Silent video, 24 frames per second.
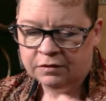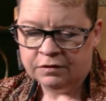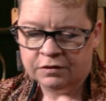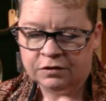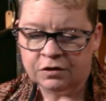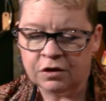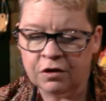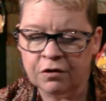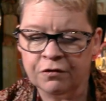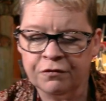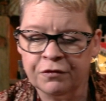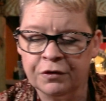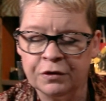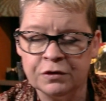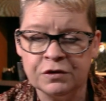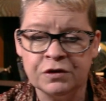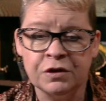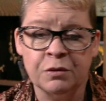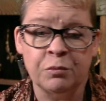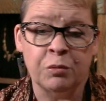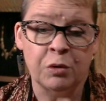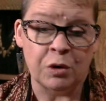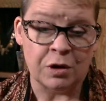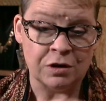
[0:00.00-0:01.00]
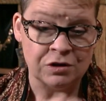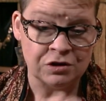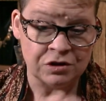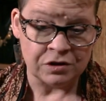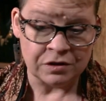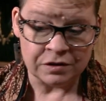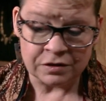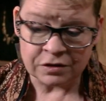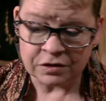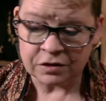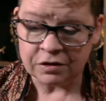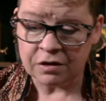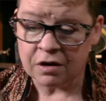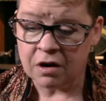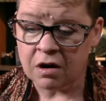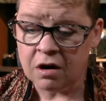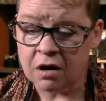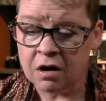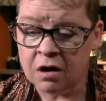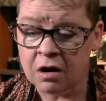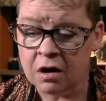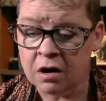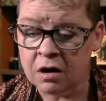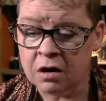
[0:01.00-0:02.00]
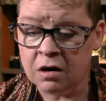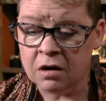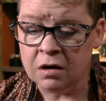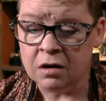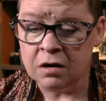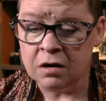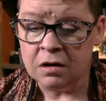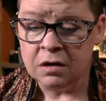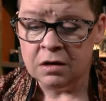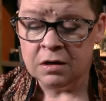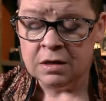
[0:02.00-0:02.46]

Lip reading: So first impressions are,